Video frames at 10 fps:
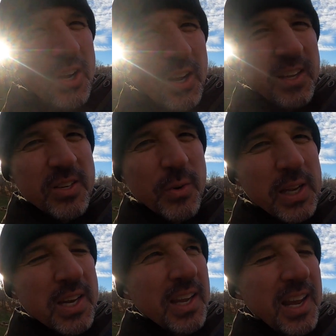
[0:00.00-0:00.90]
talk to
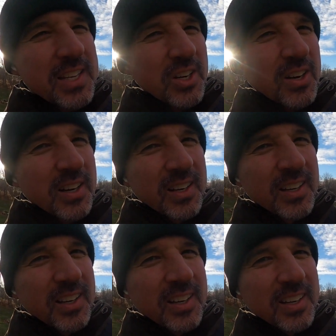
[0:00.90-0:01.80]
in HR?
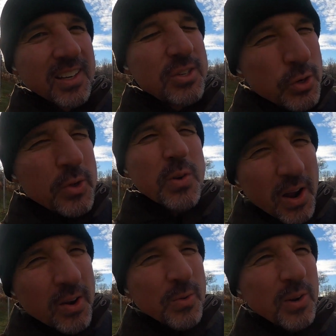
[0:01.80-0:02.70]
Do you
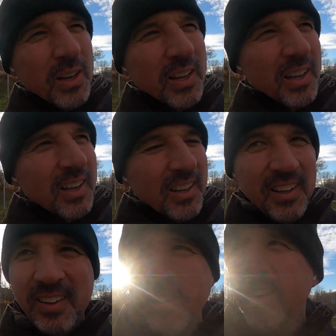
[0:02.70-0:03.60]
know?
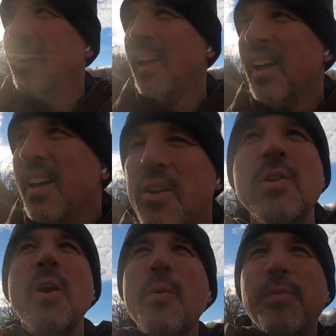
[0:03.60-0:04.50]
You
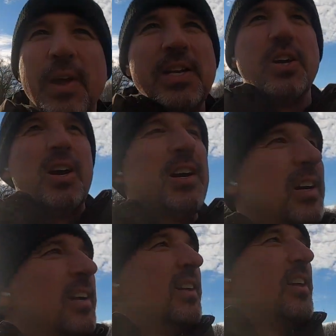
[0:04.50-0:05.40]
know of HR.
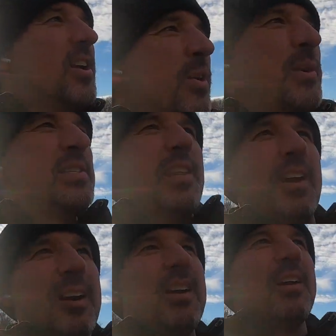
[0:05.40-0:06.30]
You know it's
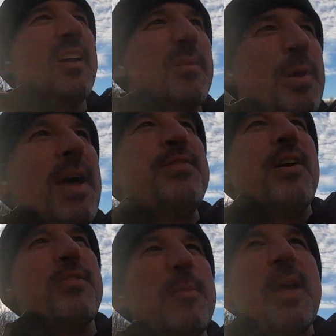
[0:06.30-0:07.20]
there. But have you
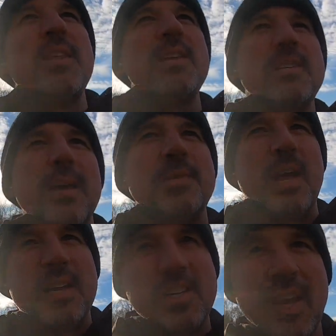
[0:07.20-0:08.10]
ever made the attempt to
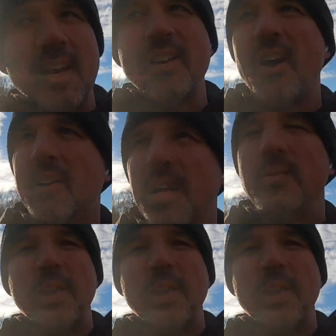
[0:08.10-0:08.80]
actually get into contact